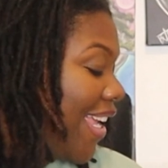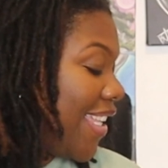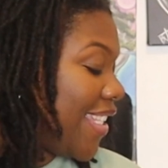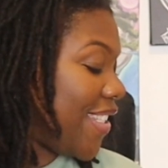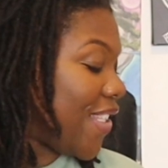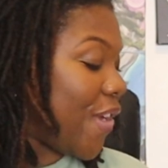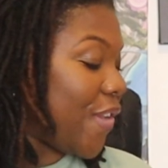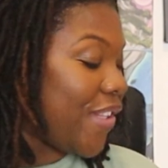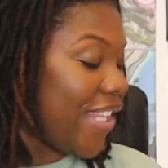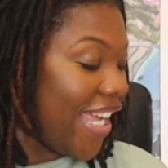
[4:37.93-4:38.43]

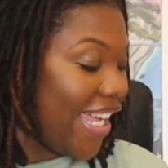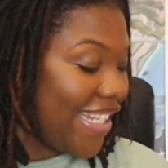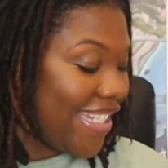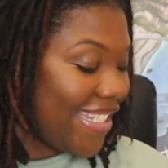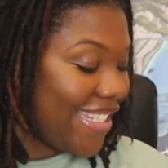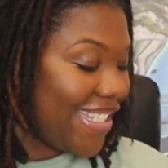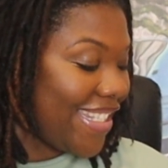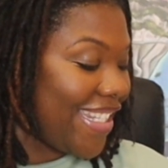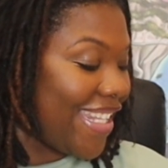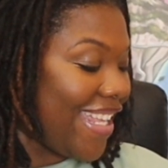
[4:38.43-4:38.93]
So
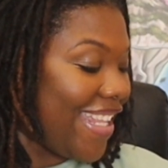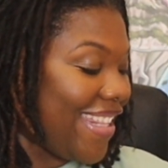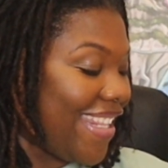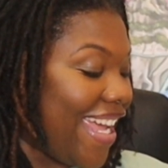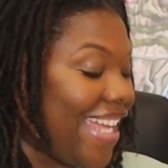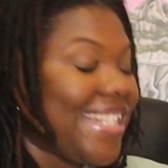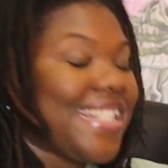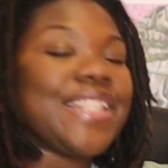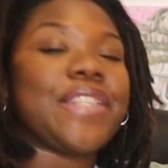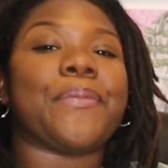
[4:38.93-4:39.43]
that's
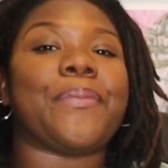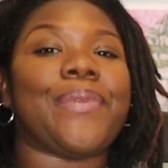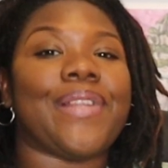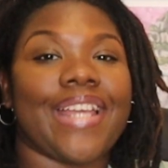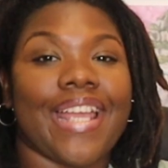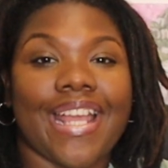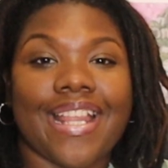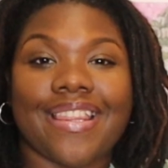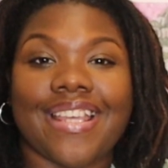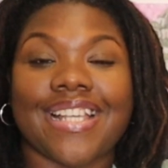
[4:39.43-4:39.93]
the
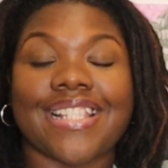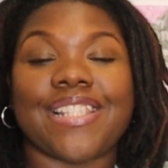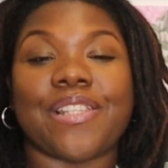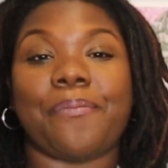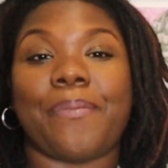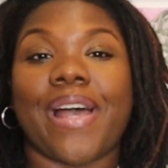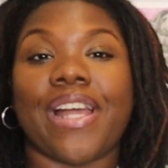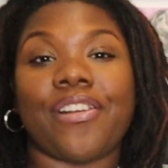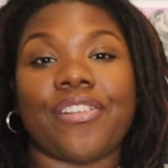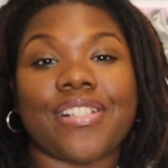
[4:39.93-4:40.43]
plan. That's the
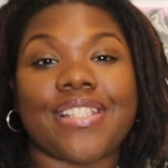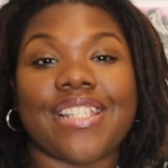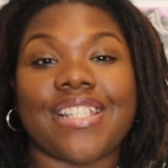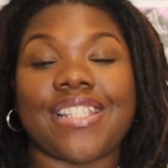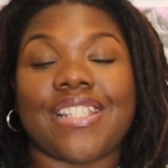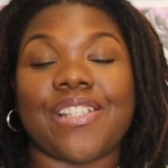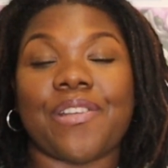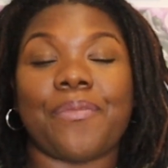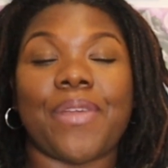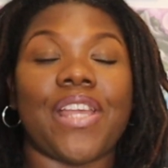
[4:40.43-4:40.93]
binder
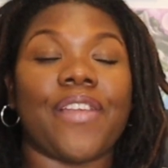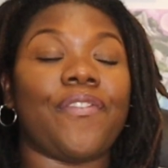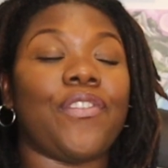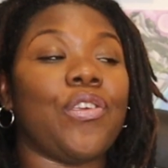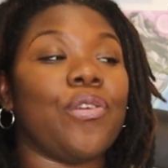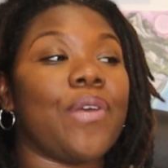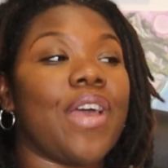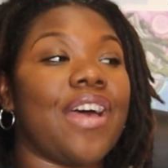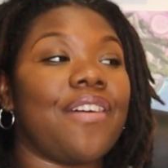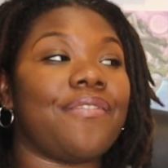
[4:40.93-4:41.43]
system. If
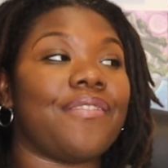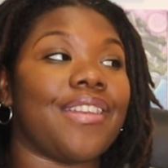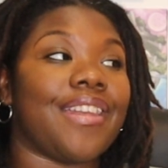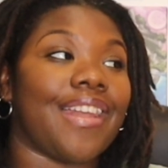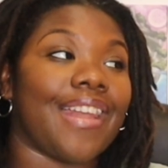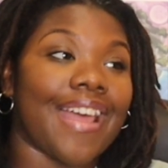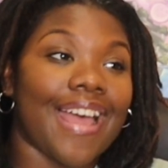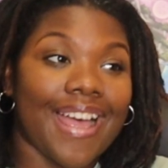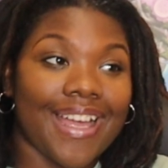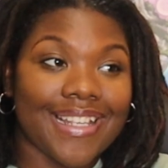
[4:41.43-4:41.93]
you have
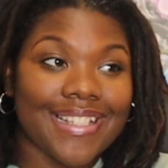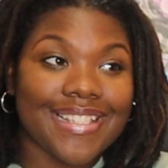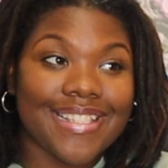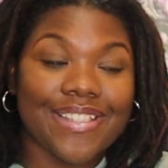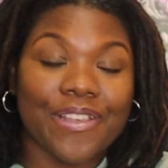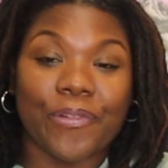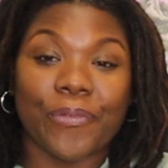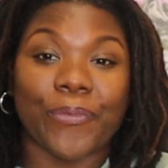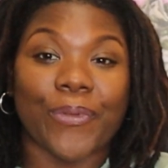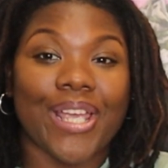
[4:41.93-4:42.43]

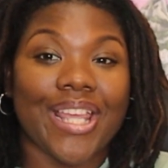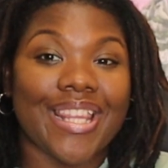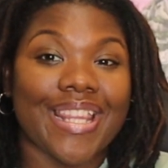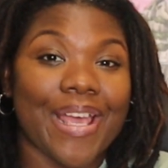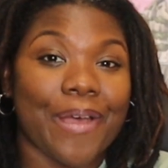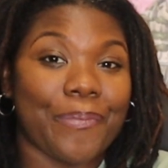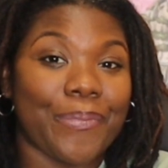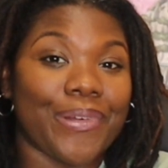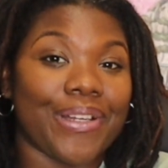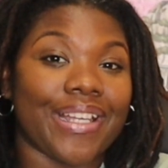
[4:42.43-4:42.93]
not read
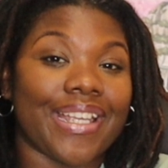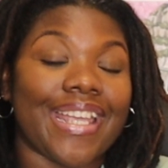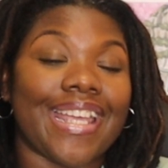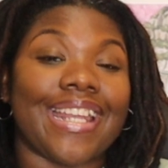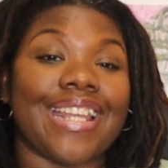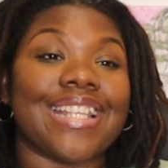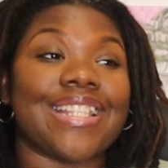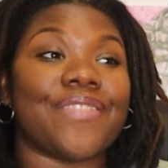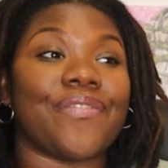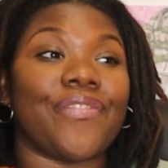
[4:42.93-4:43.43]
that book,
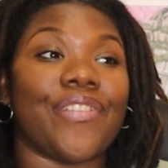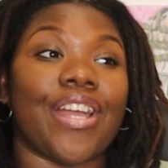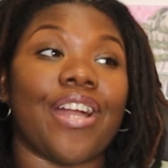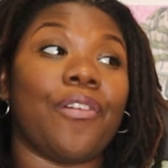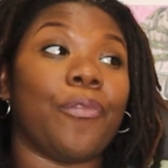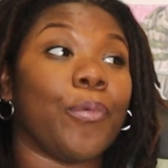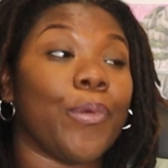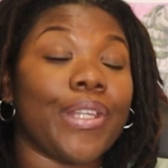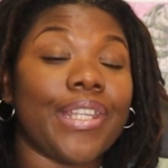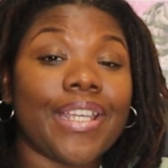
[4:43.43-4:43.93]
it is
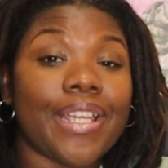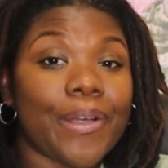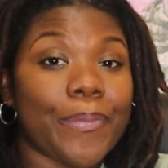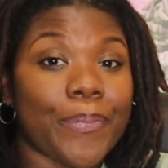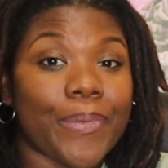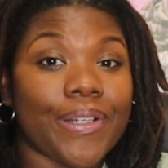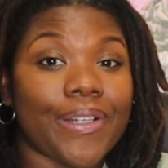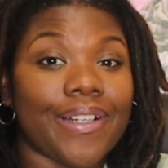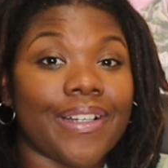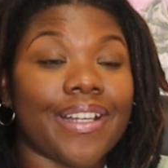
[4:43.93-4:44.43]
a really
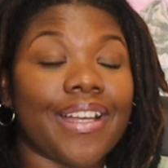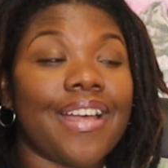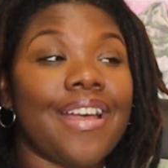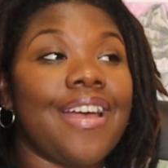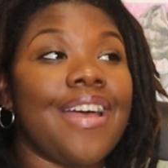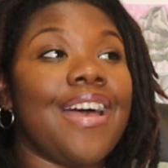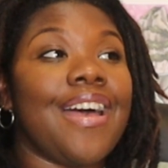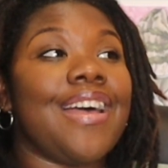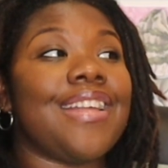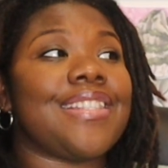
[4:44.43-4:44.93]
good book
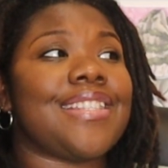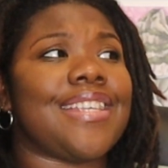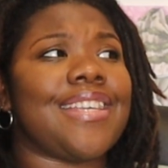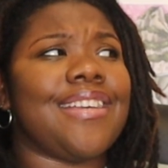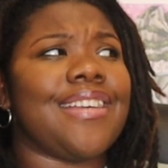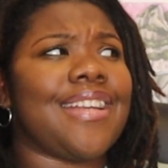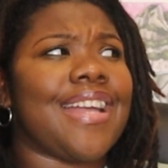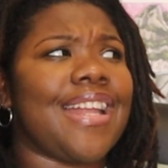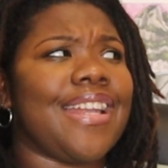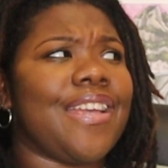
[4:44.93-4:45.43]

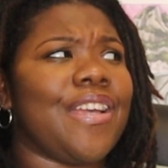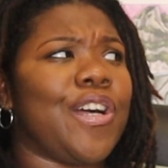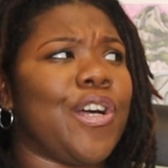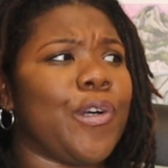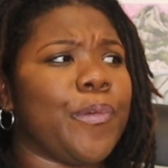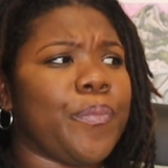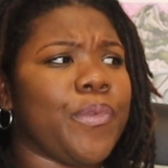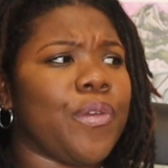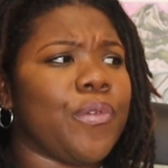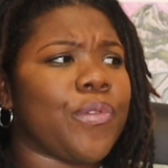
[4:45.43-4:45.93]
to kind of
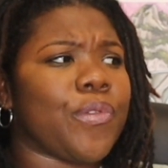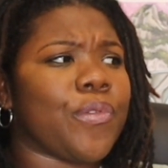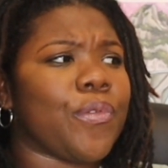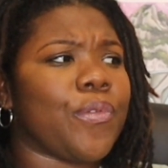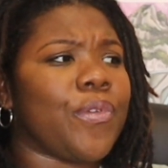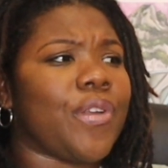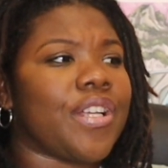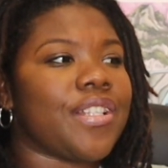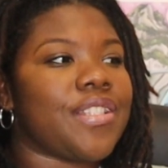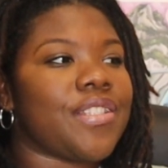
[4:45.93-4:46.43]
help you
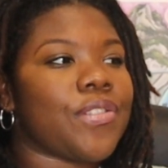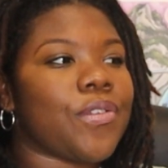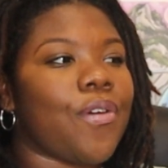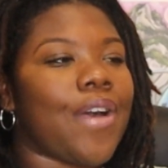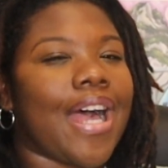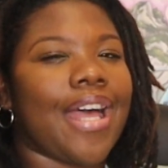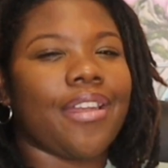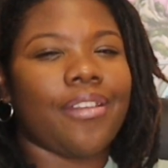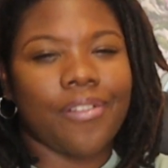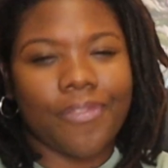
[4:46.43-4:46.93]
through nursing school.
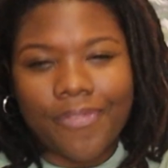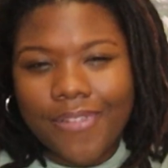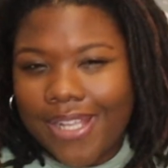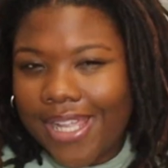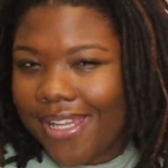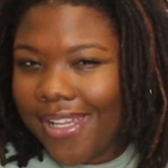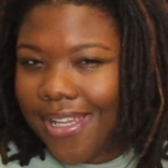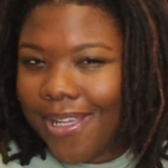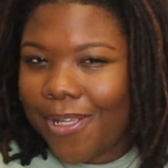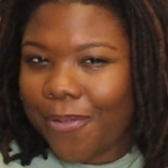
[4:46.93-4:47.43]
I do feel
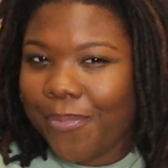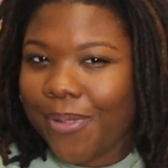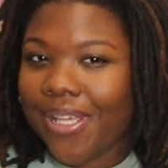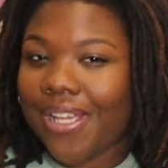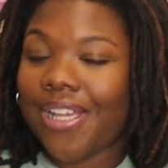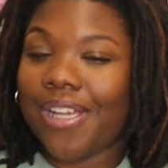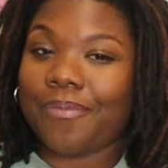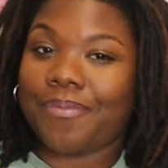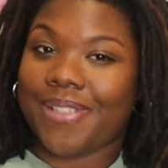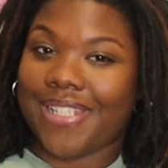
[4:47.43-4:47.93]
like it could be
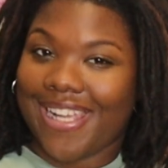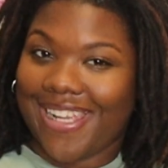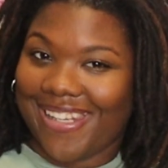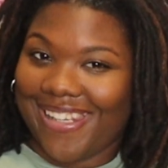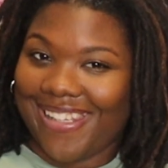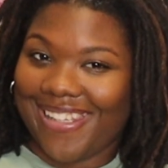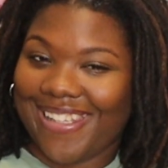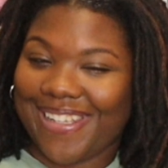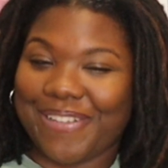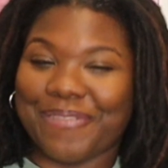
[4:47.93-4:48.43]

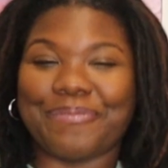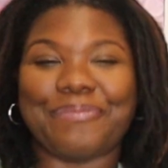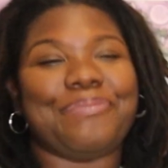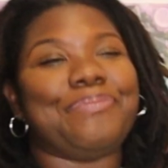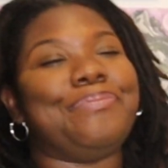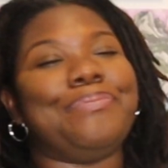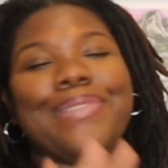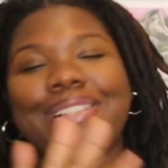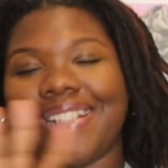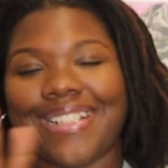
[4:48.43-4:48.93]
updated,
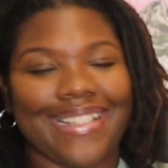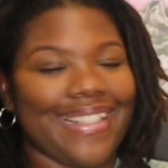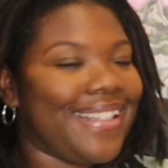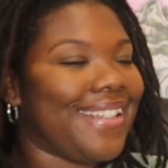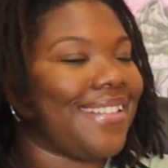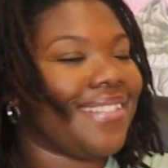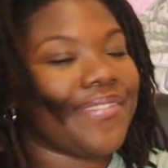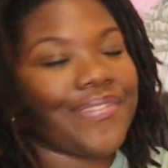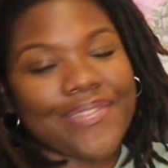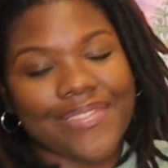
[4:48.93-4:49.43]

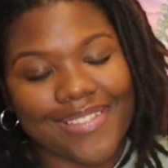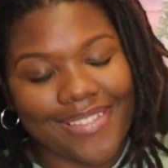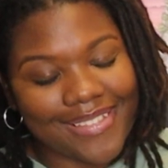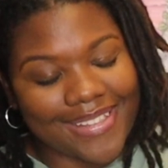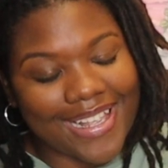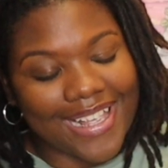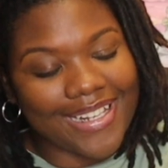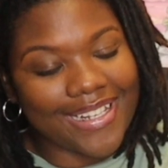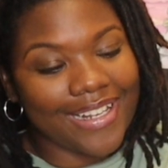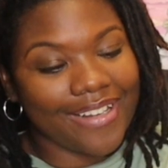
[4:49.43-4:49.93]
but
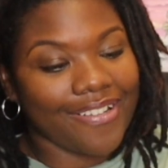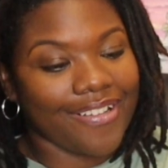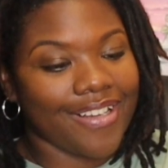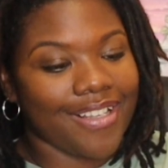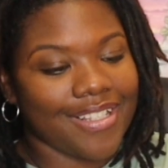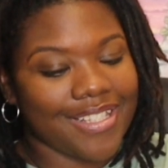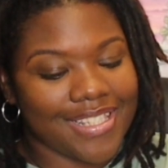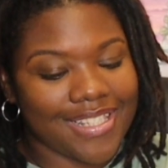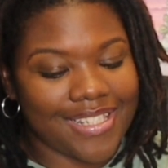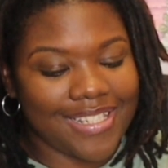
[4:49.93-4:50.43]
I
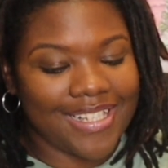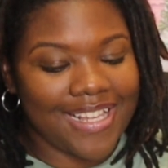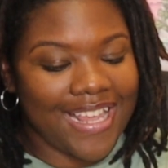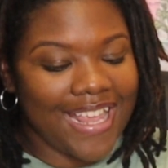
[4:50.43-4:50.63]
digress.